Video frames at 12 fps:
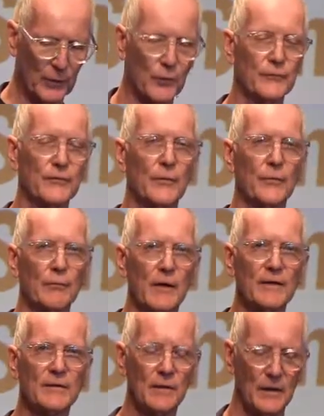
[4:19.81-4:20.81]
pose a
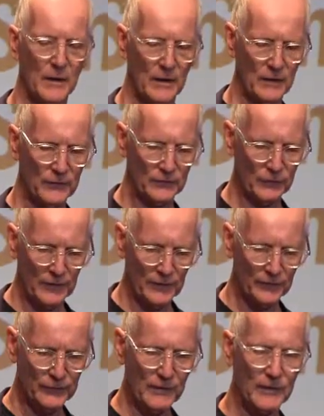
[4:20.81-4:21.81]
threat to
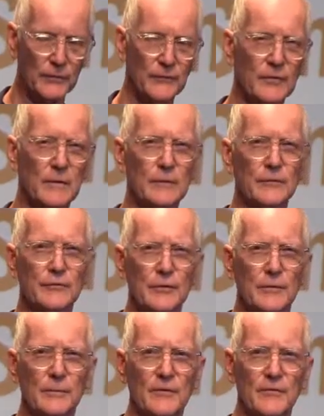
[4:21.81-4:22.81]
Israel's
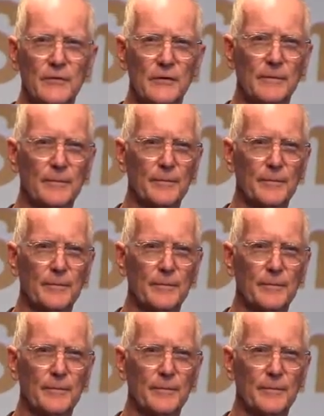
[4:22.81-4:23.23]
legitimacy.